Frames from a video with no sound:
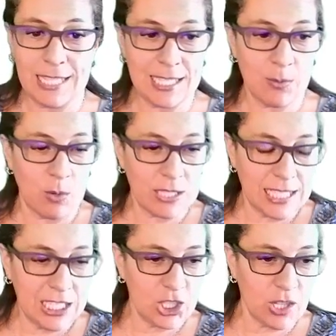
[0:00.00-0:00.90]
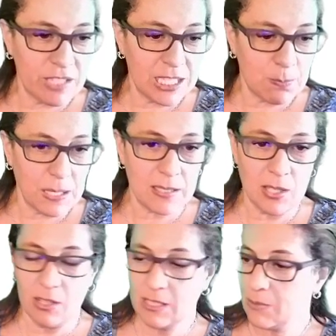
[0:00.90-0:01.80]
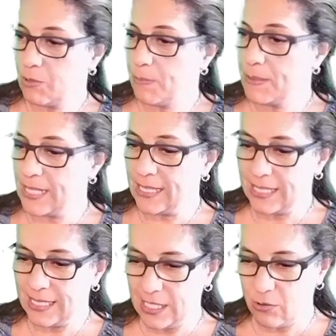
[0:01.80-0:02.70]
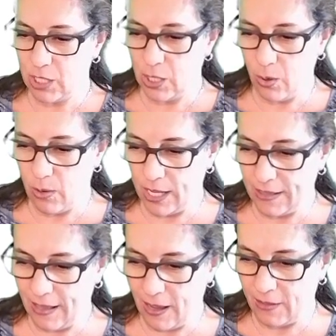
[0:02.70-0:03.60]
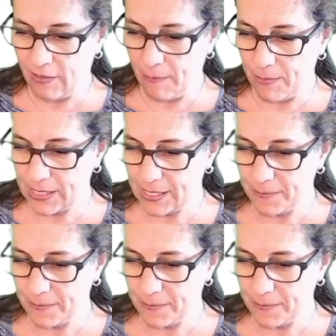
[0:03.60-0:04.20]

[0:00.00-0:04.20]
That's what each of these pixels represents, is a trio on numbers.